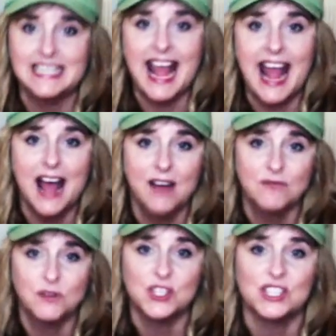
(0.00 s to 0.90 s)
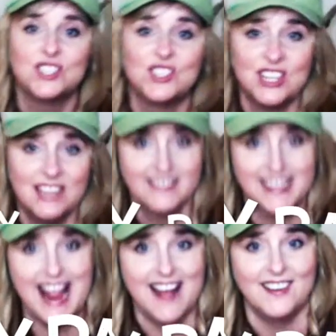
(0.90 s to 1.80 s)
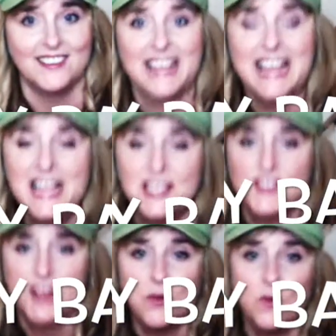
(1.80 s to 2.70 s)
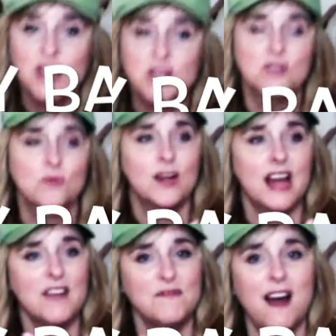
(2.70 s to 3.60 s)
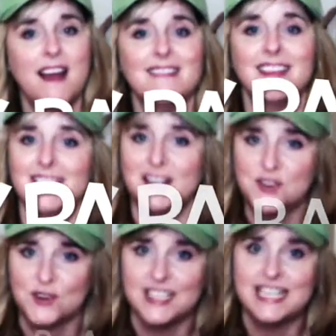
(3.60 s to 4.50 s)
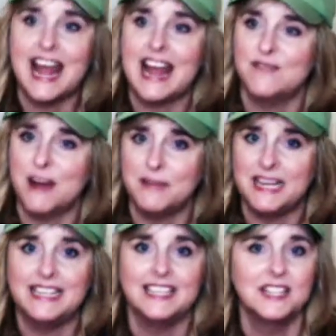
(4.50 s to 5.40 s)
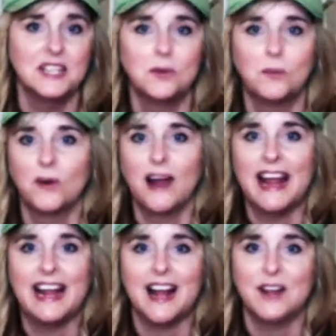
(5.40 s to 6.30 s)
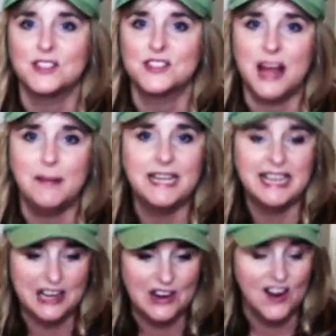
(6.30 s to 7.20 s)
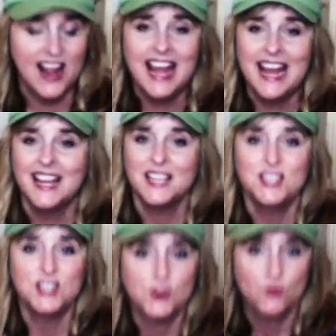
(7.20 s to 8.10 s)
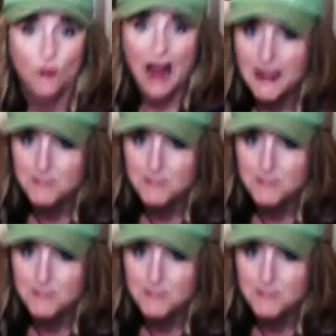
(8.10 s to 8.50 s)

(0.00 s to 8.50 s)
have for just chilling out. So when you're when I find that you know during the day if I'm needing a little break, I'll just come in here. You just wrap